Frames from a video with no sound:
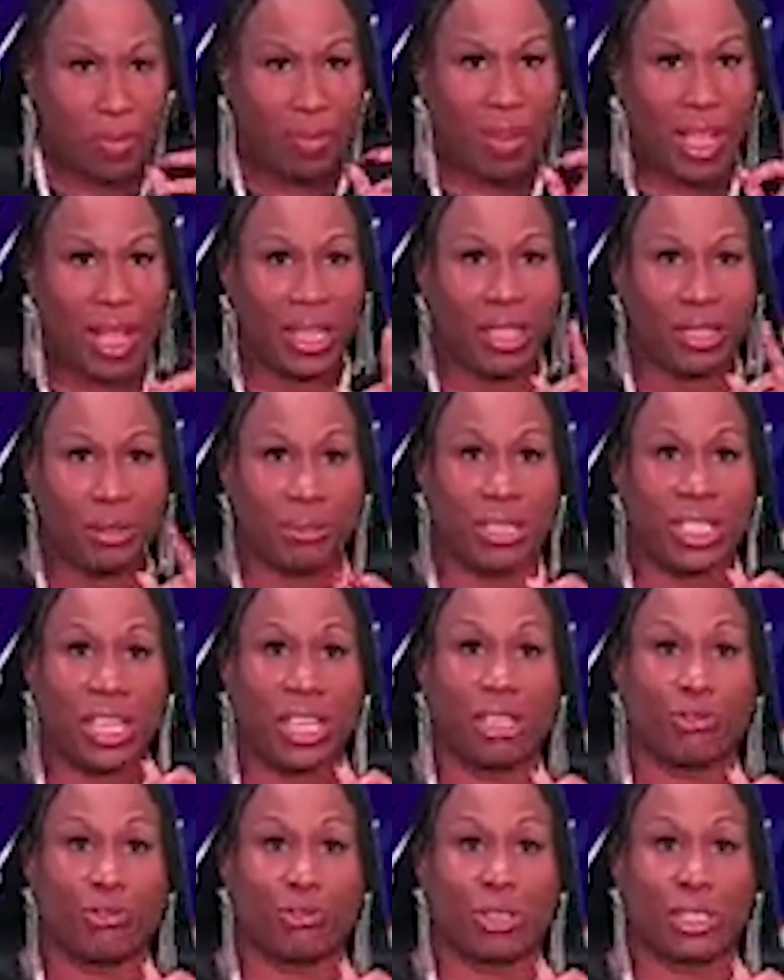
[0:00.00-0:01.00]
this was the
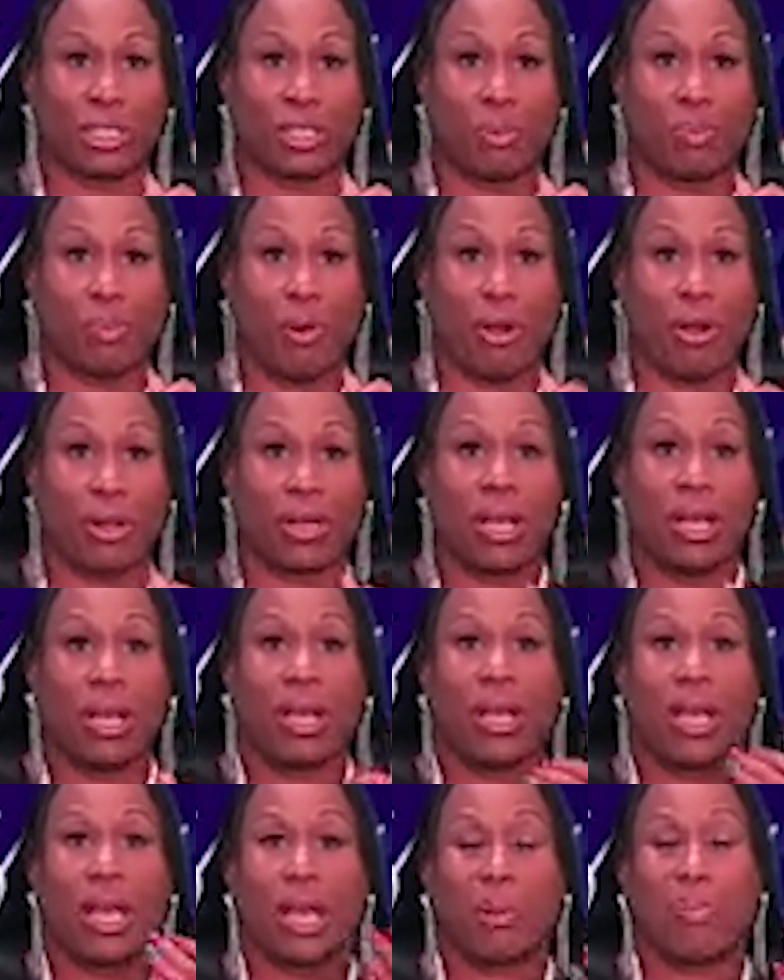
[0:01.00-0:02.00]
interesting part
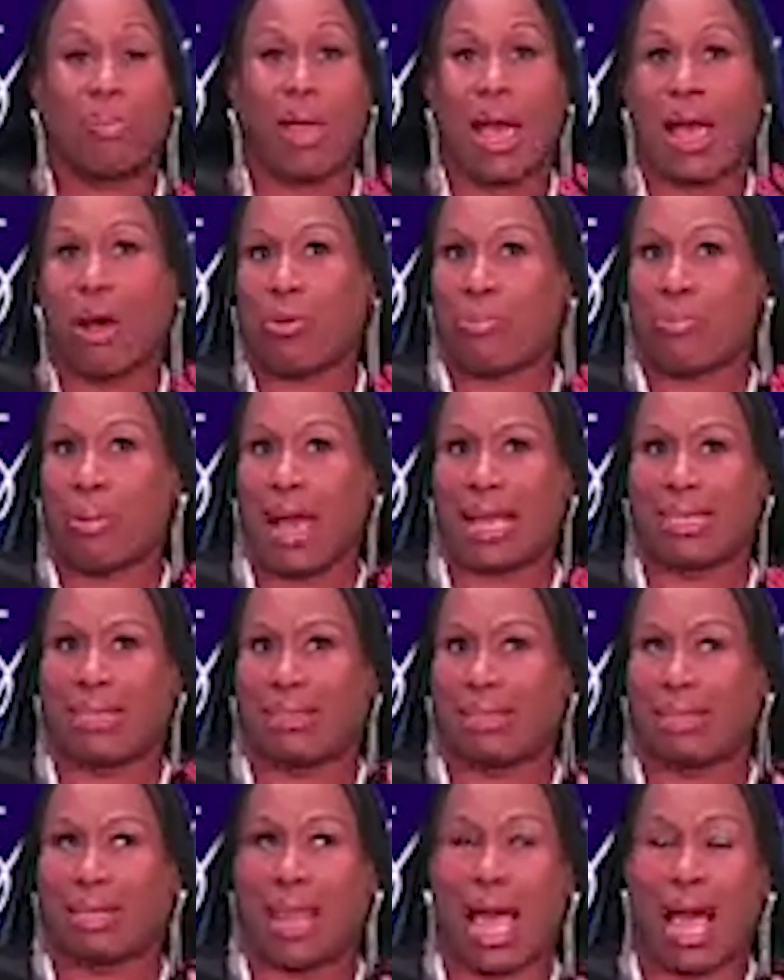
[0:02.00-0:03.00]
about my
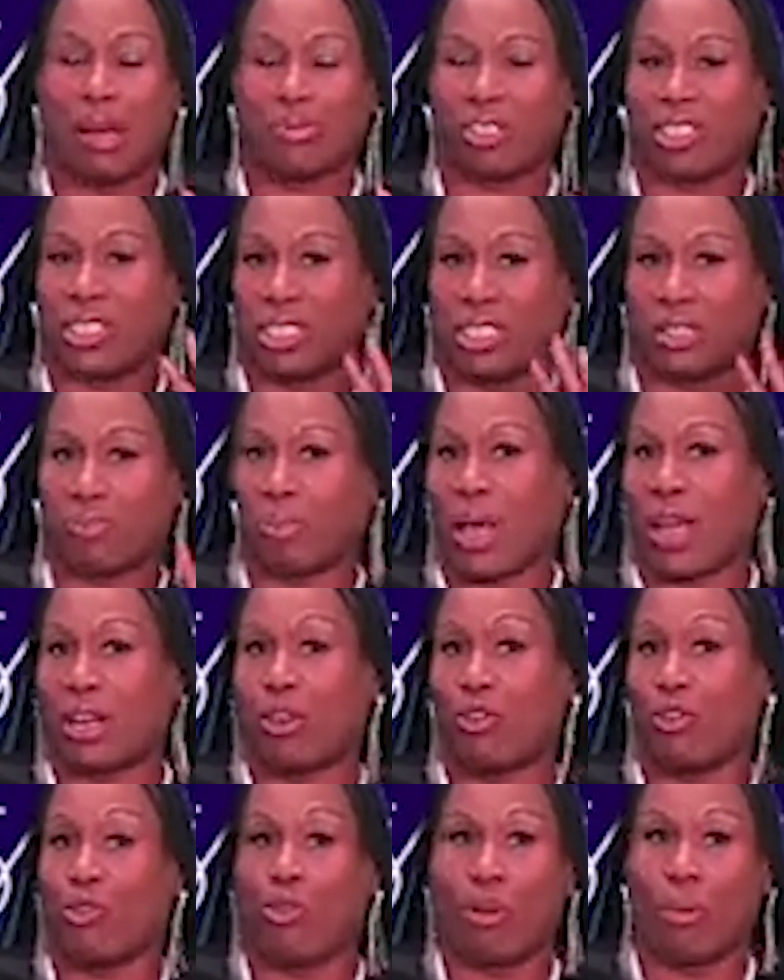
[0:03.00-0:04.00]
synopsis, my
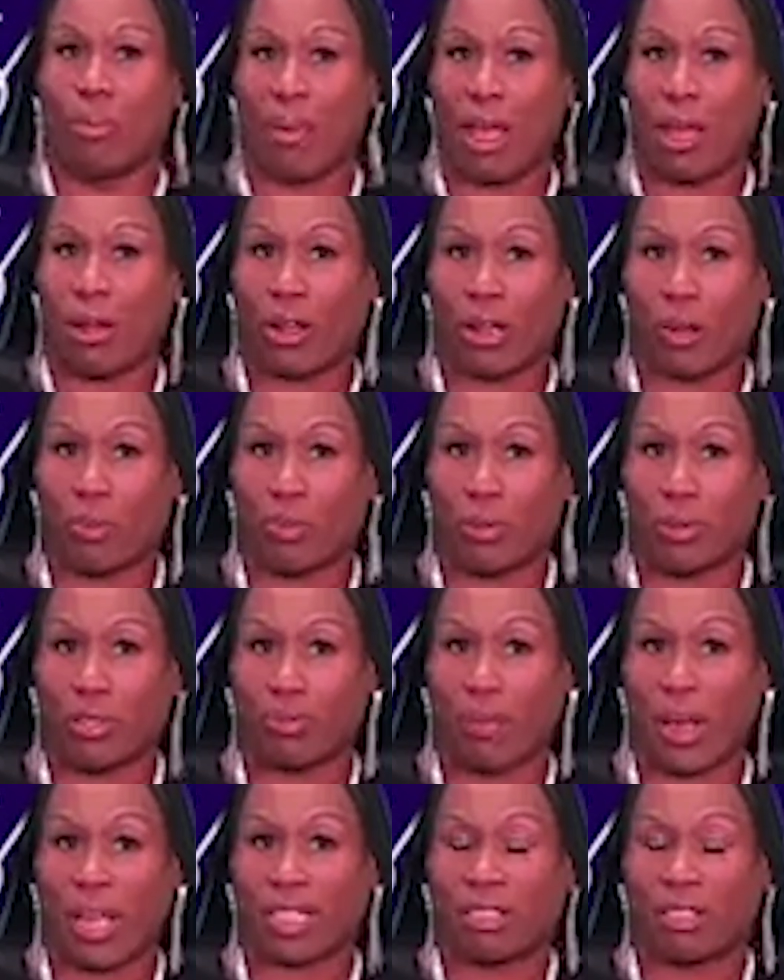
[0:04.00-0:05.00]
new American
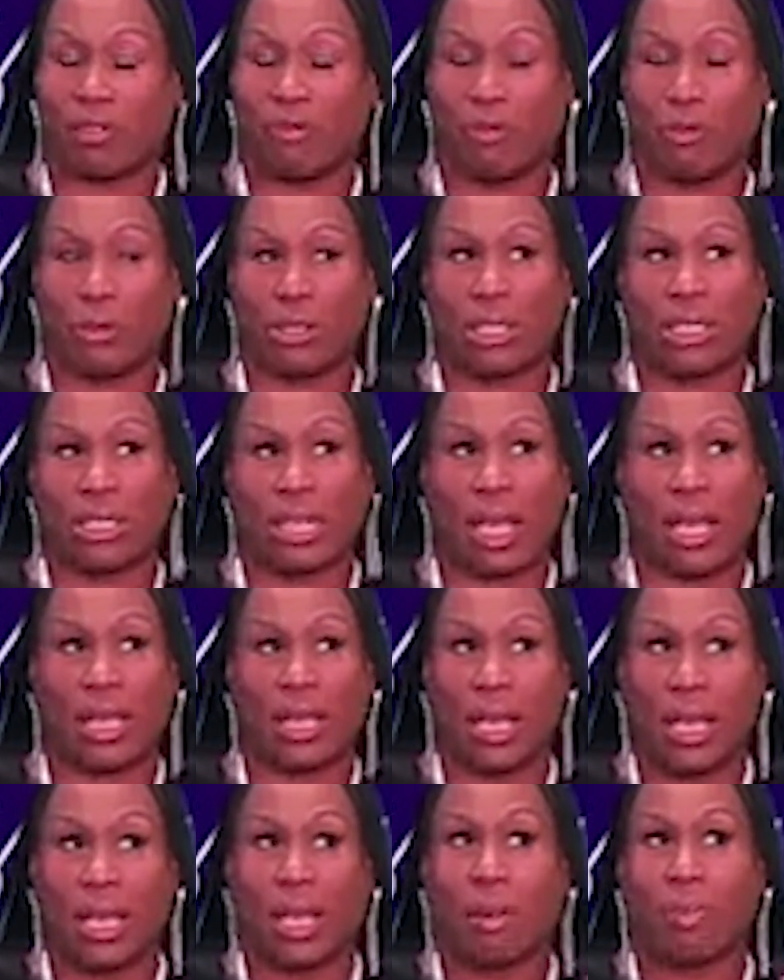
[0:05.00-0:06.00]
perspective for today,
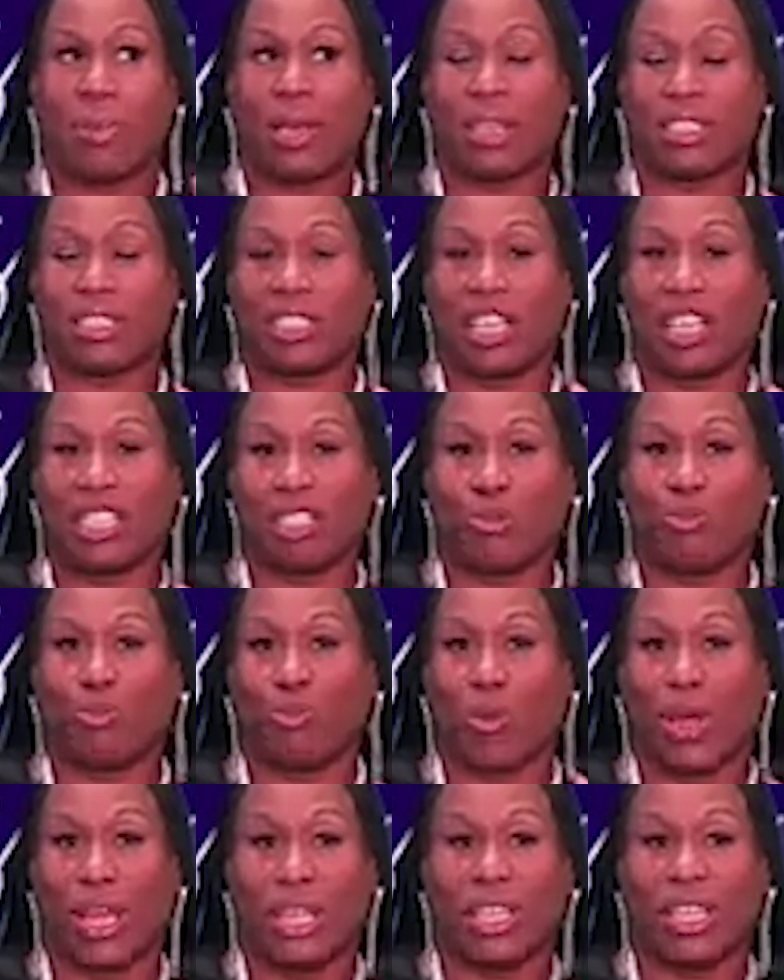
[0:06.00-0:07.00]
because this
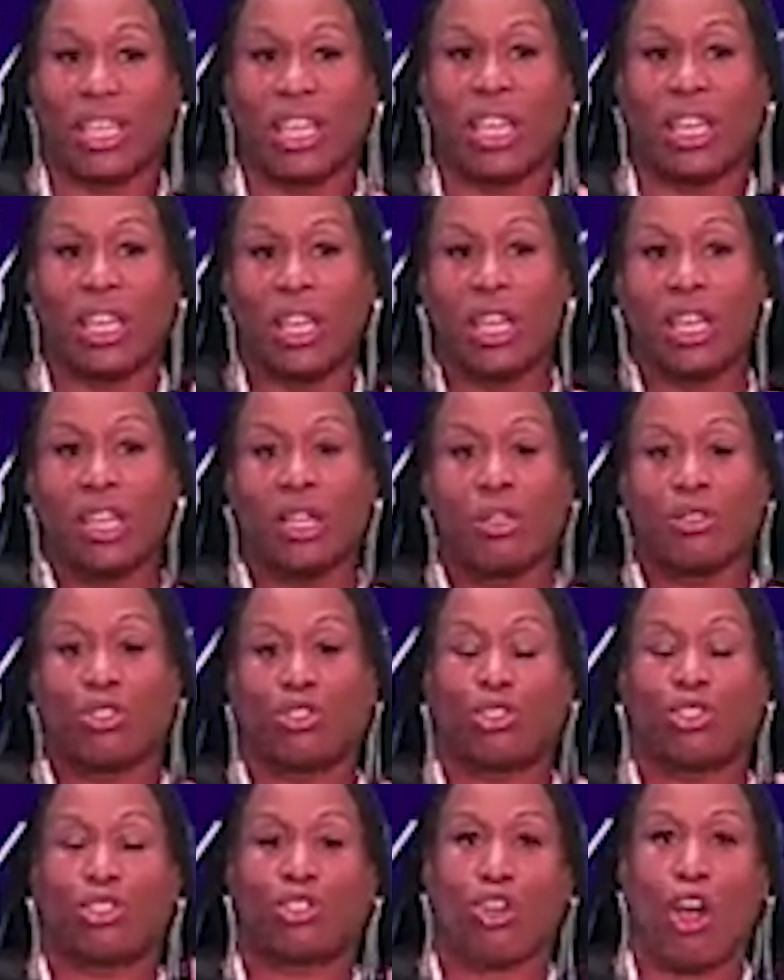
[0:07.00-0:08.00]
really
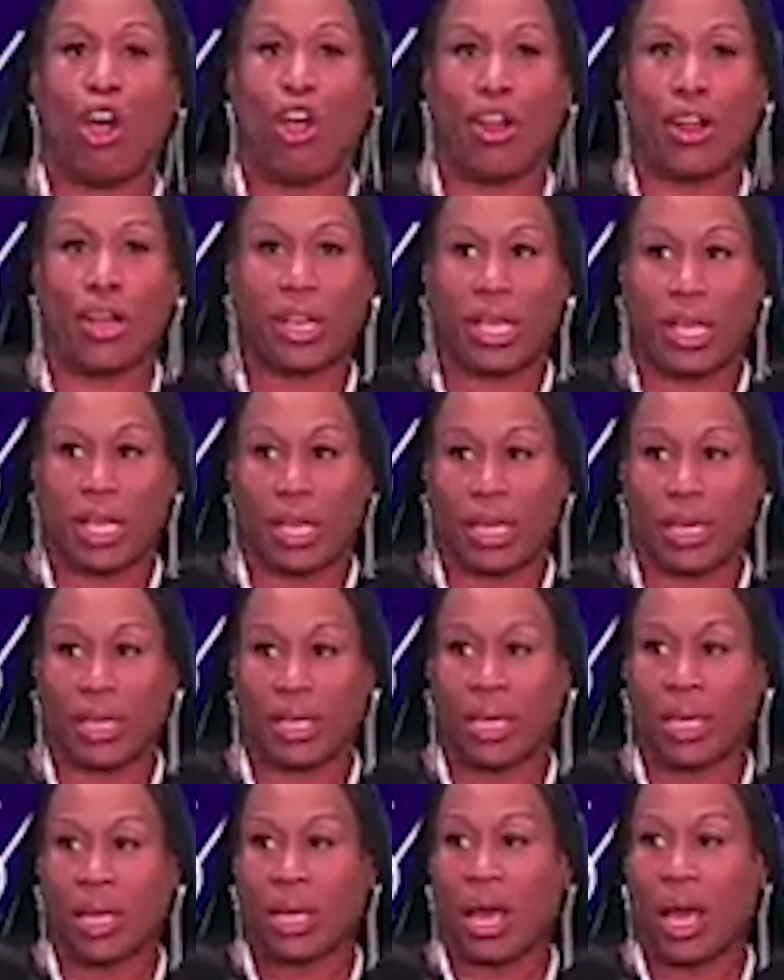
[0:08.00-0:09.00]
started
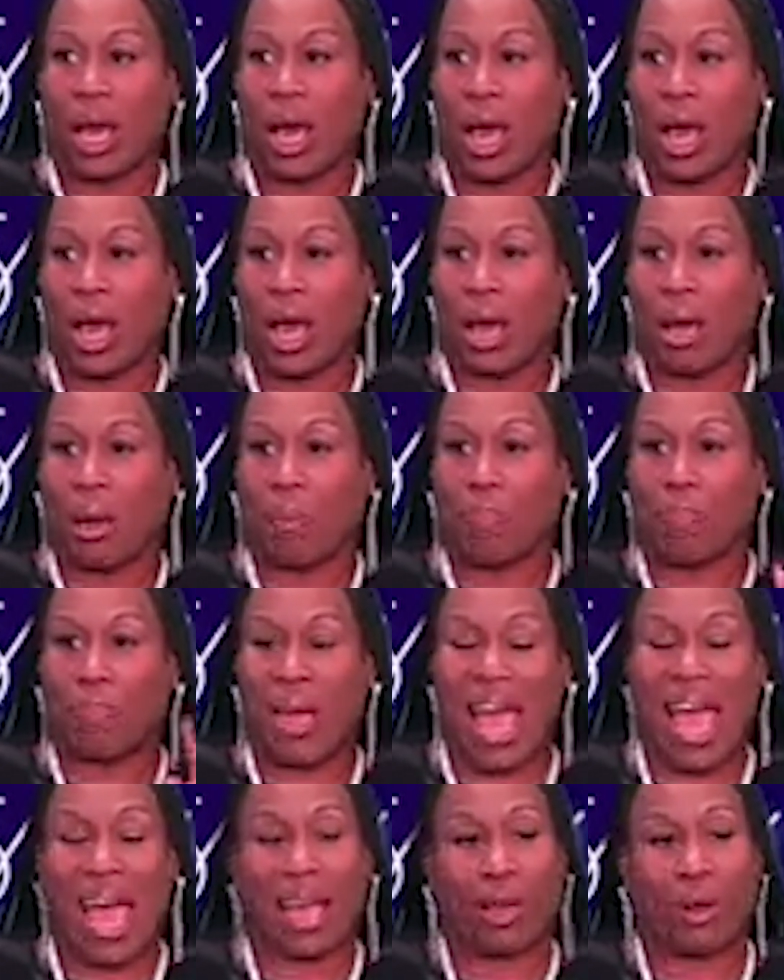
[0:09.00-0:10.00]

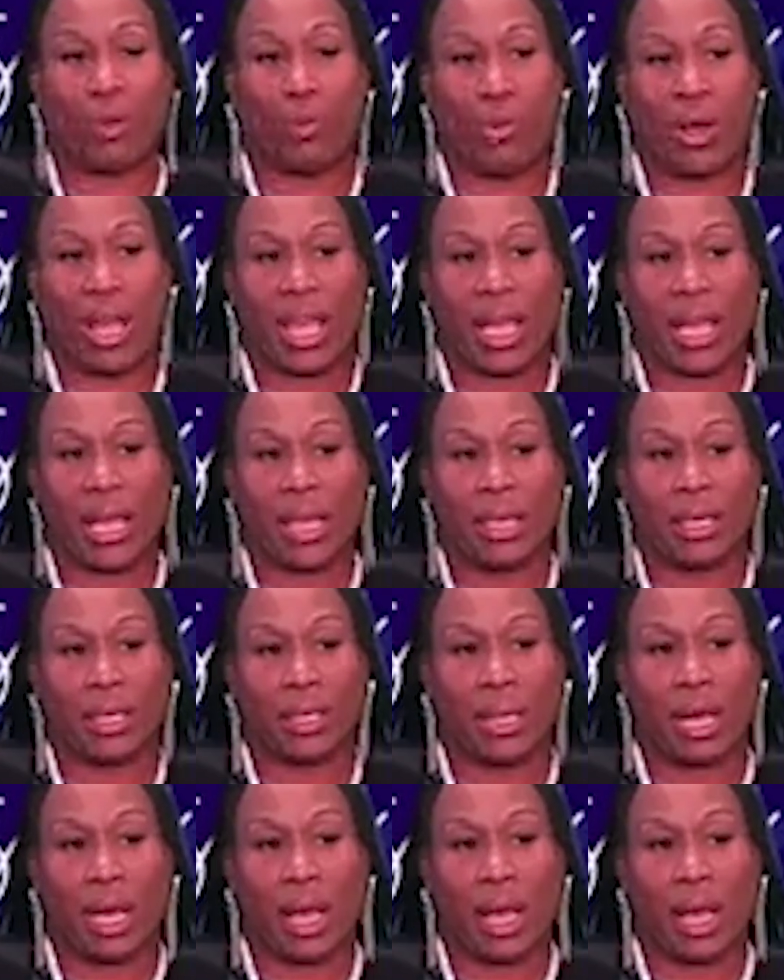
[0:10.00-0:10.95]
back when